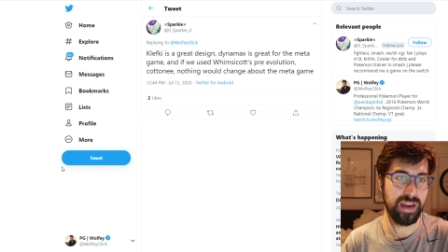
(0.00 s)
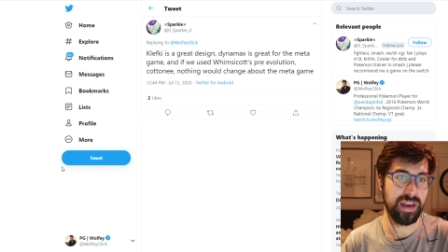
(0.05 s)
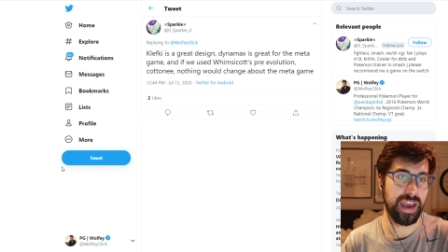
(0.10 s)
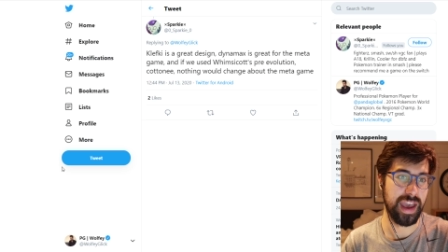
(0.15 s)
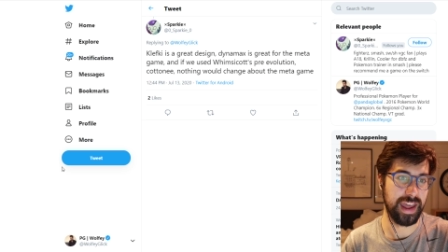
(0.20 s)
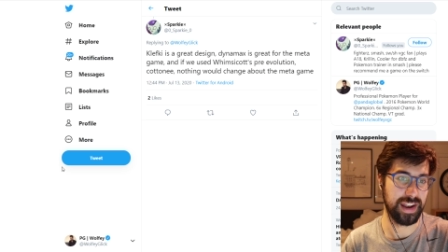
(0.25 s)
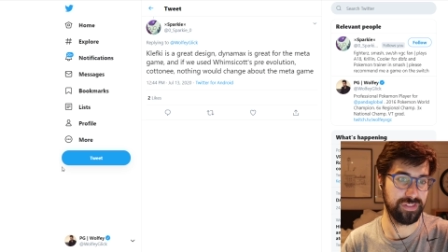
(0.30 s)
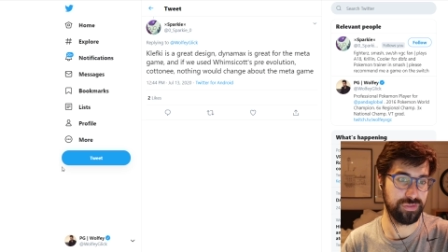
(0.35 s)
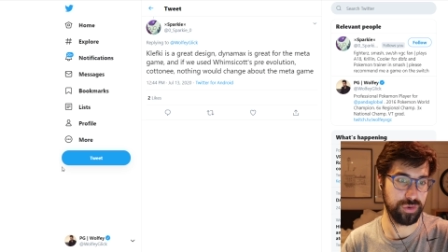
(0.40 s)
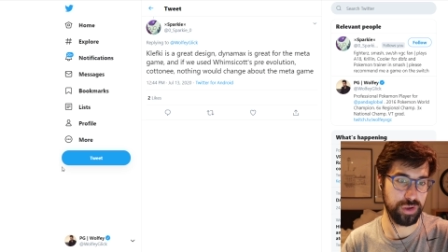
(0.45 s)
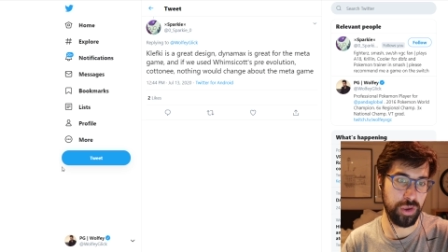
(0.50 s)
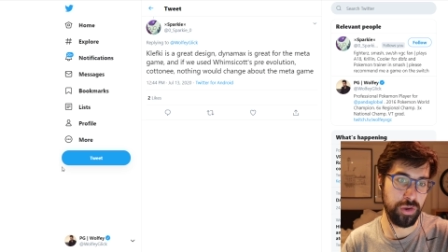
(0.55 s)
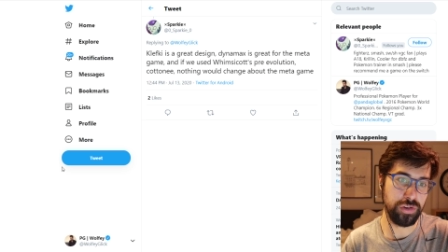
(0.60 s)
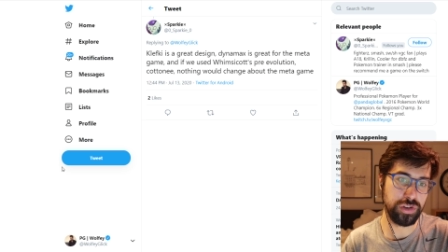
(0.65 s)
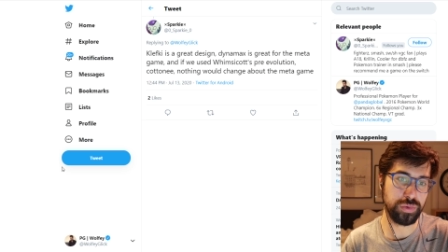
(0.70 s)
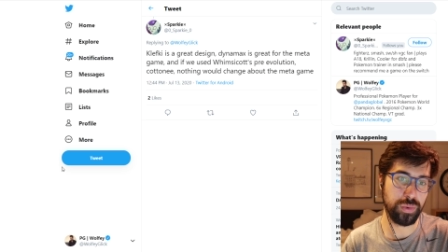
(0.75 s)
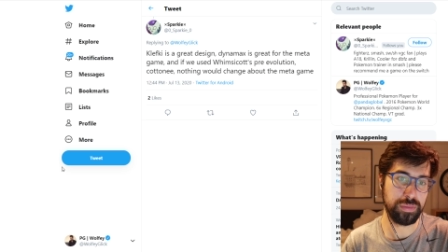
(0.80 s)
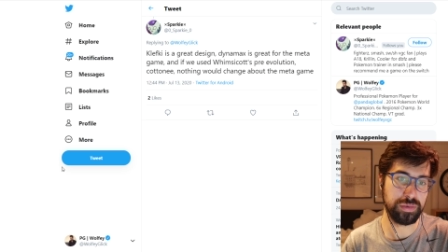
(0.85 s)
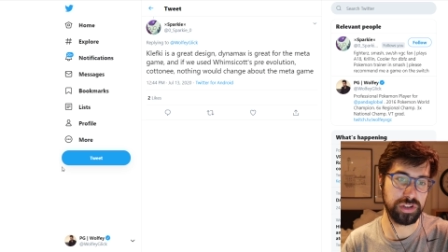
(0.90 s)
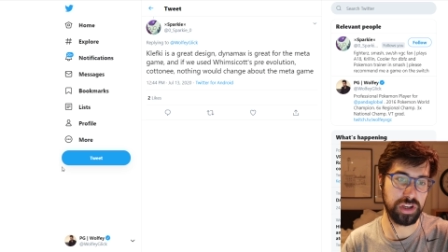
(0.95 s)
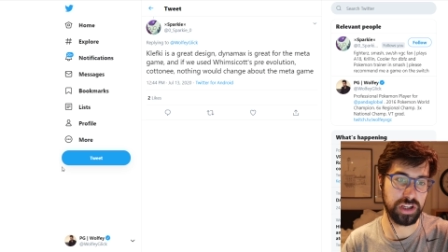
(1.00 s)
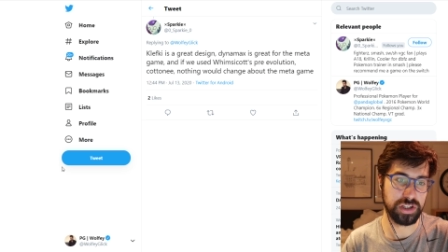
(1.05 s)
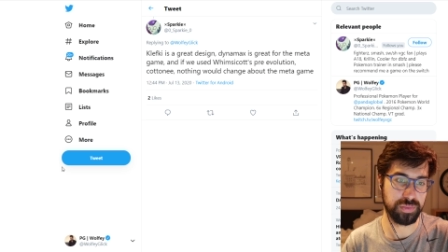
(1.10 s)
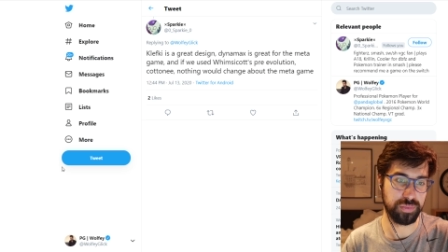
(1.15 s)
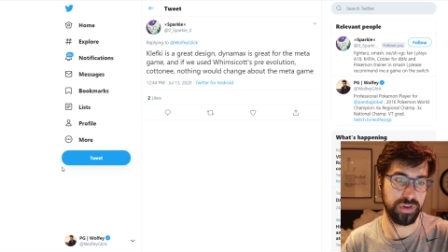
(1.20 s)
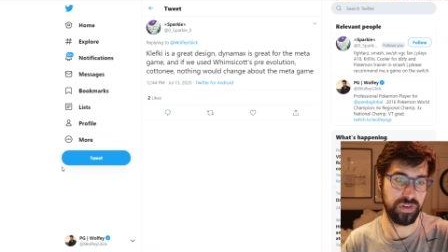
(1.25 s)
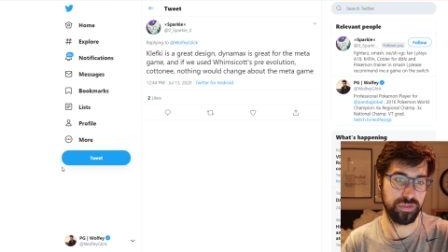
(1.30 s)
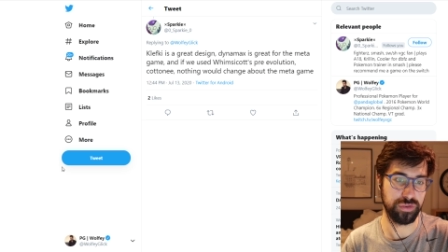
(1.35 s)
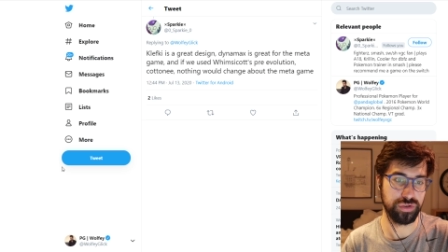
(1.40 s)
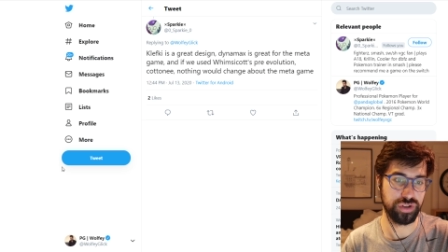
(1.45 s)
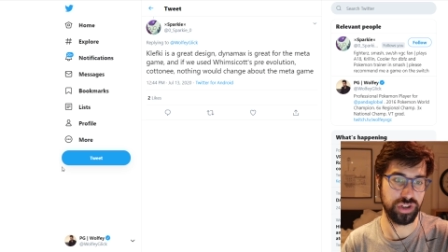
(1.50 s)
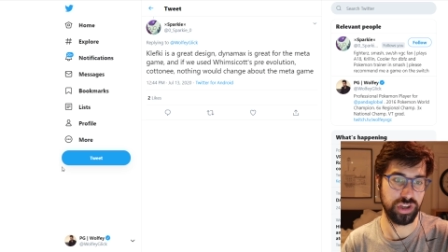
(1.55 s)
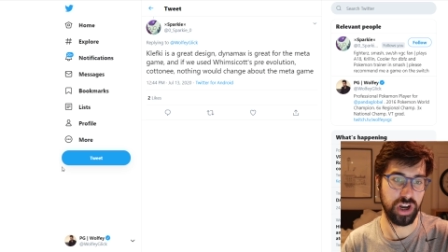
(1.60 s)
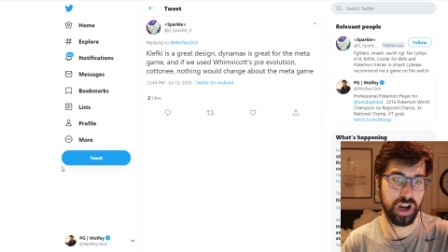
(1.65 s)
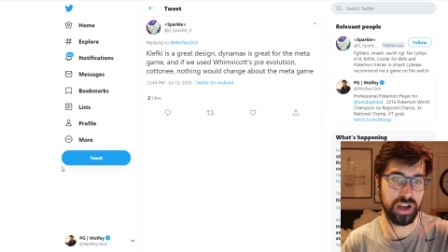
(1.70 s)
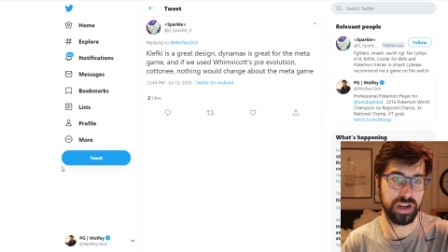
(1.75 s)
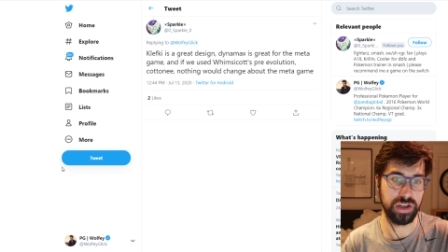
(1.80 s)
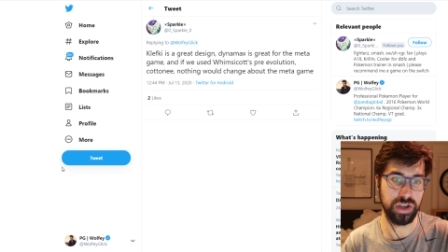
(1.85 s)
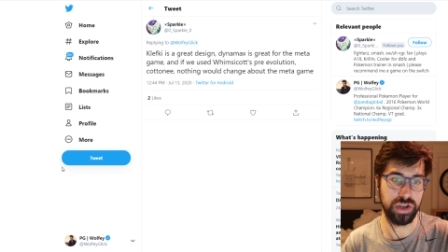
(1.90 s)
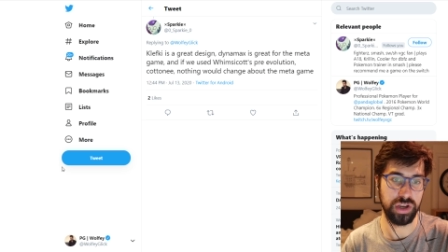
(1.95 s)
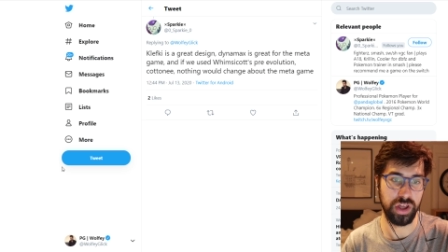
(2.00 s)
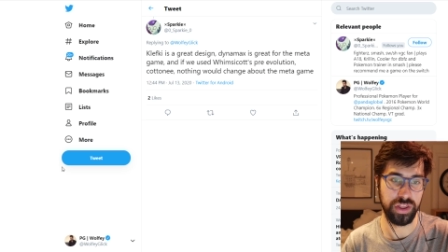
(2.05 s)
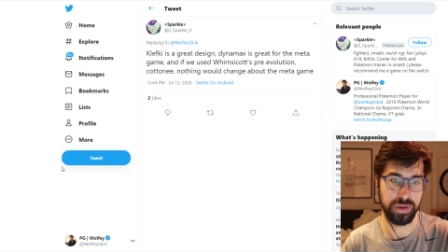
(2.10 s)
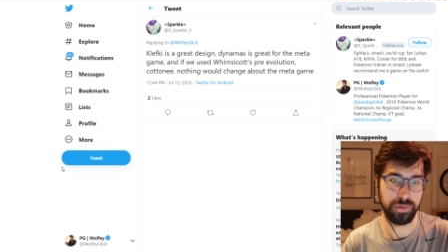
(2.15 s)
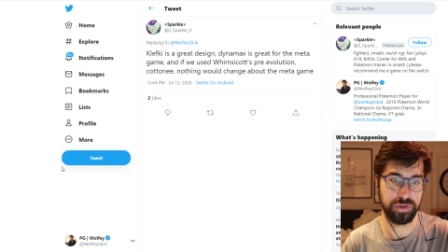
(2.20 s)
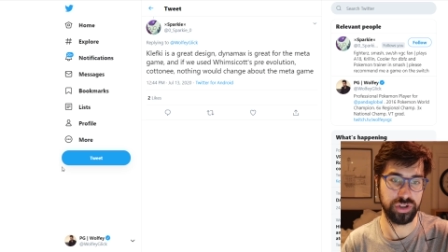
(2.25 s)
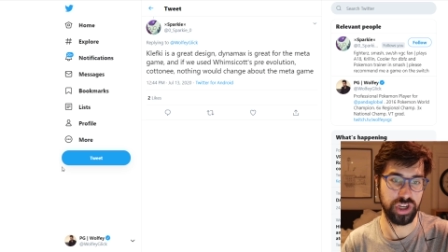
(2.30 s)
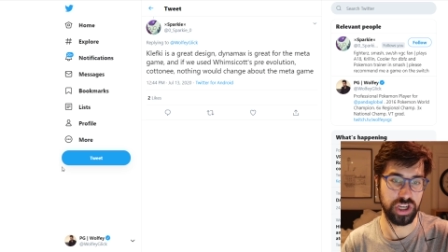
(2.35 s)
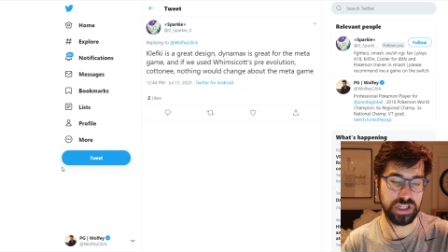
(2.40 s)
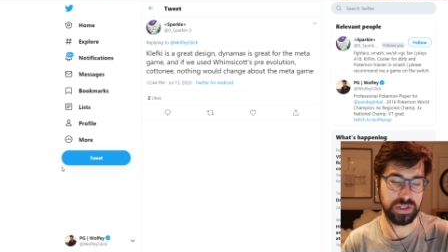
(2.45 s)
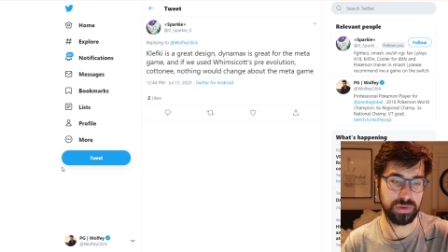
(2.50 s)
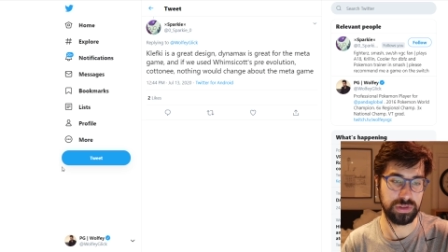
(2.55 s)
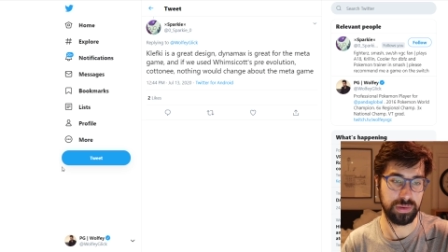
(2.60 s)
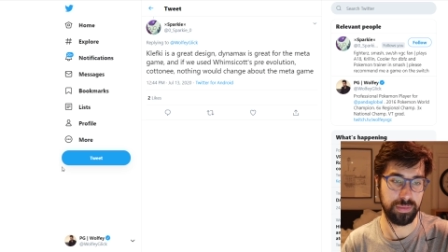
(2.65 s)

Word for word: And if we use Women to pre-evolution continuity, nothing would change about the